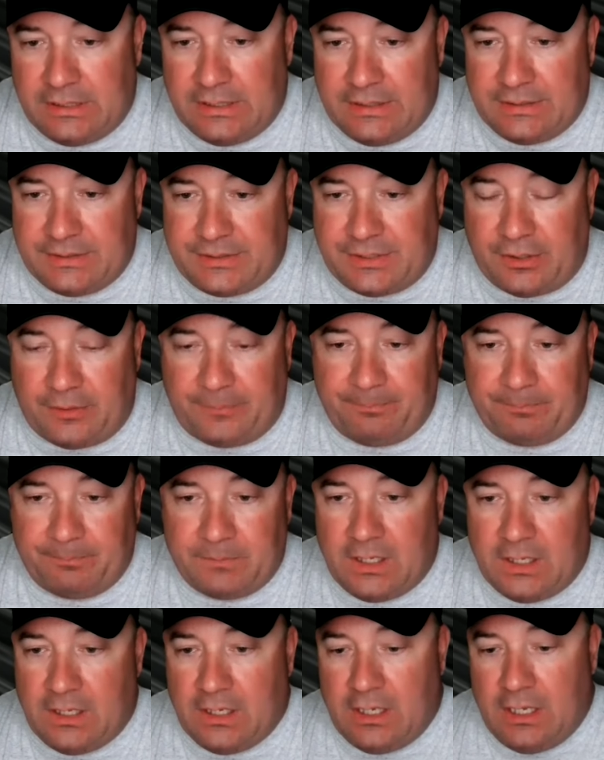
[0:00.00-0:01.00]
So,
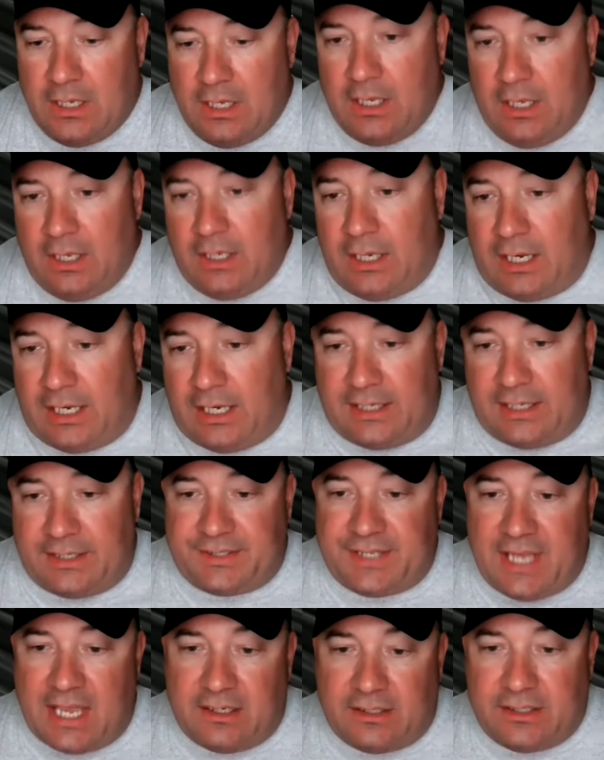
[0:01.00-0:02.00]

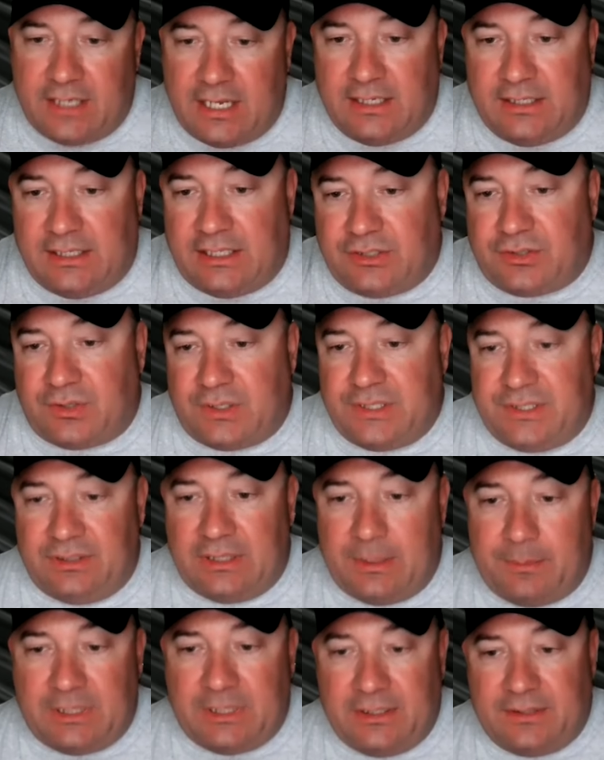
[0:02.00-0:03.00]
Saturday injuries
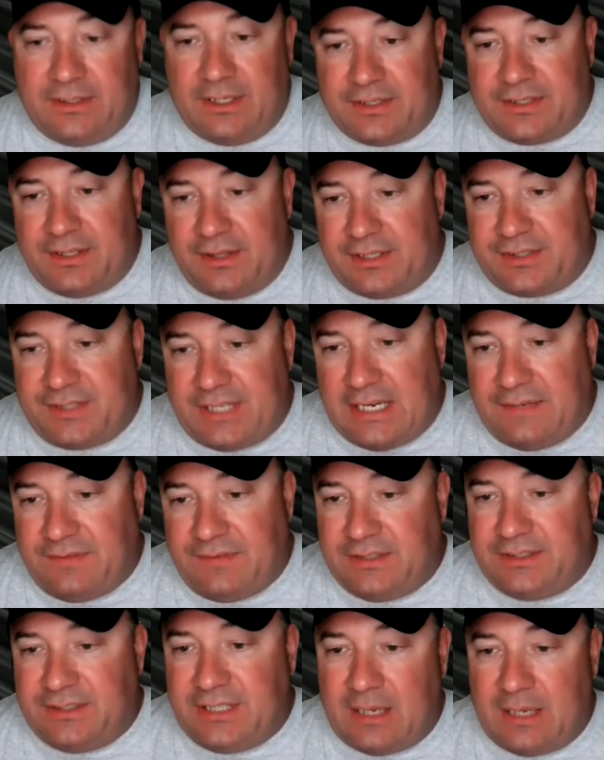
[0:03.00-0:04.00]
limited the
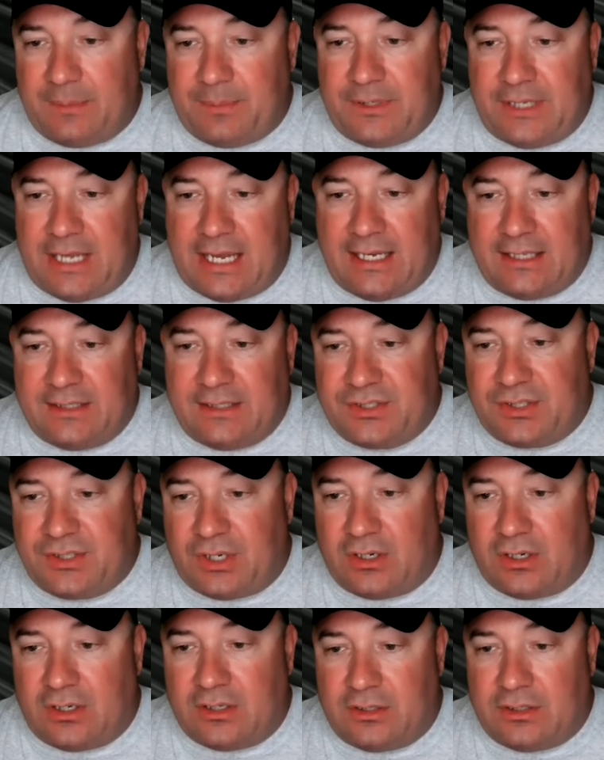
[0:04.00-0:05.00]
safety depth. You had
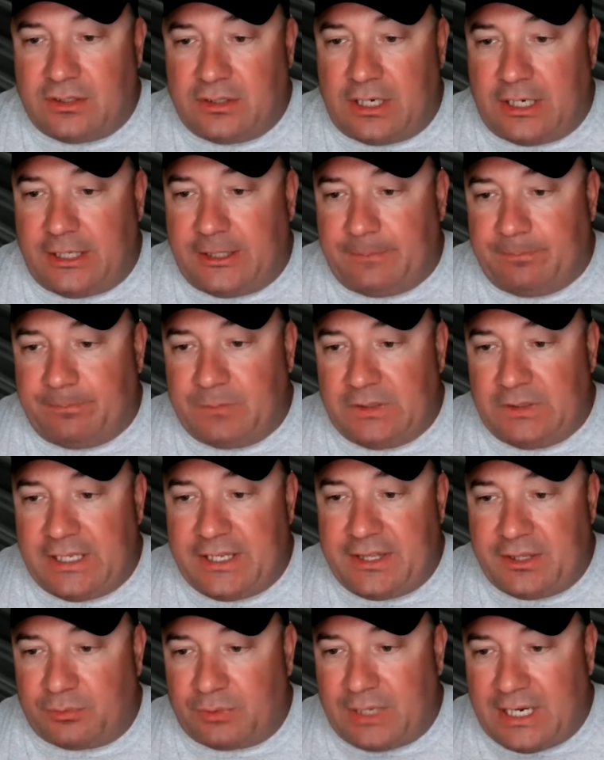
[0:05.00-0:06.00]
starter
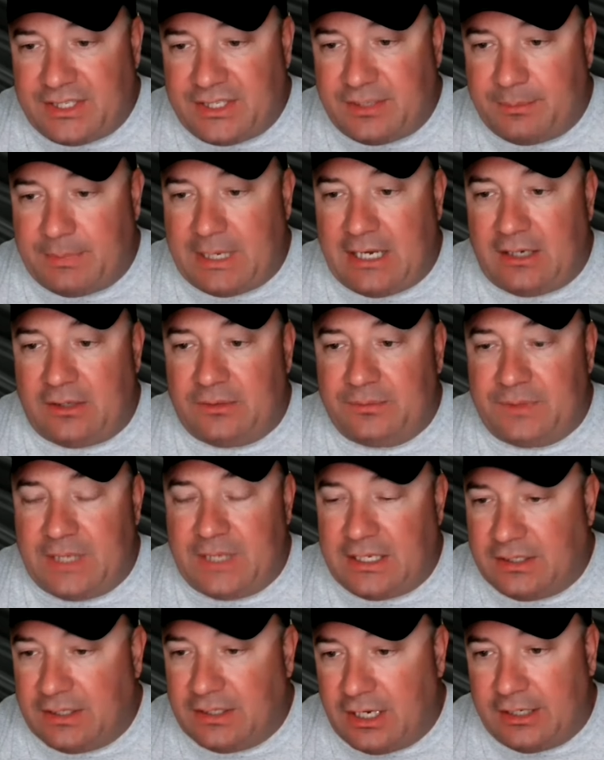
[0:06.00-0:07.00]
Lathan Ransom out,
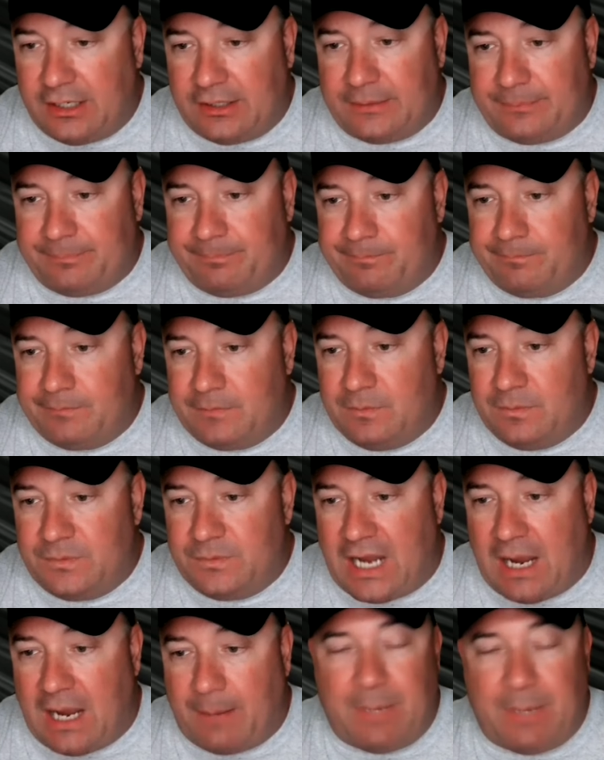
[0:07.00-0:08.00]
then
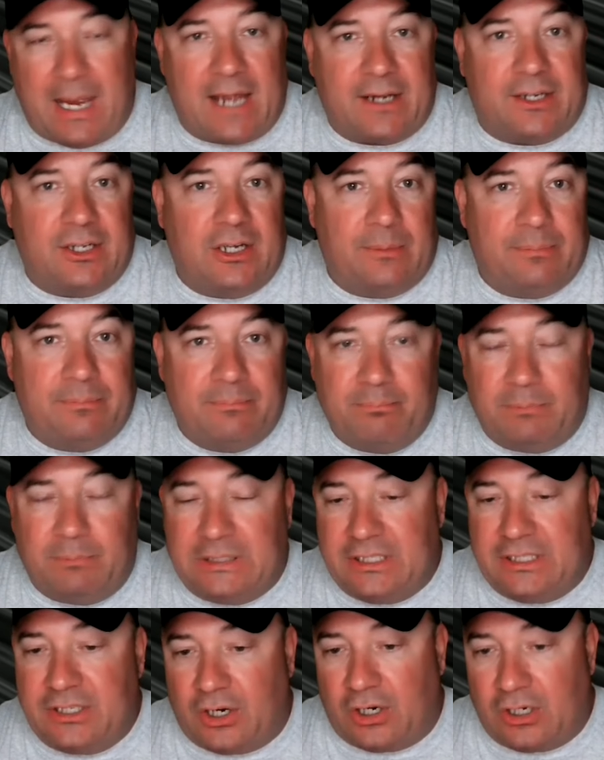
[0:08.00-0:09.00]
top backup
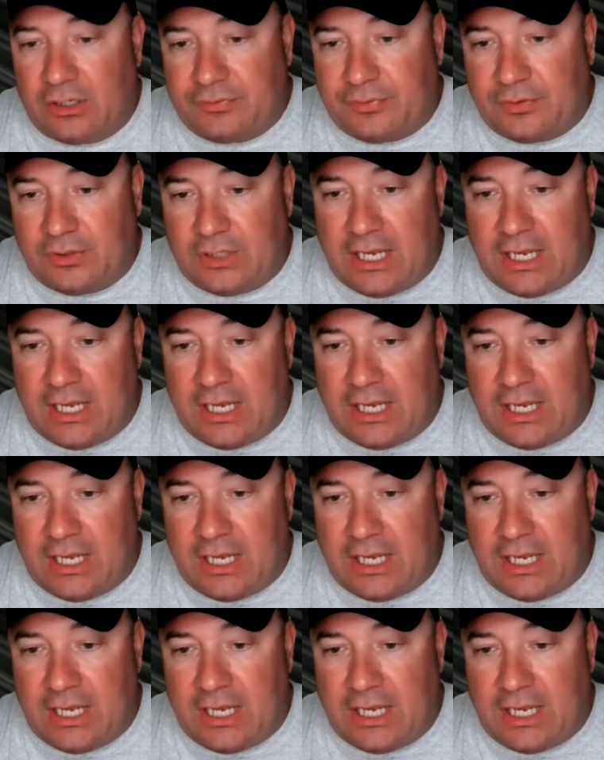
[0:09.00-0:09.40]
Malik Hartford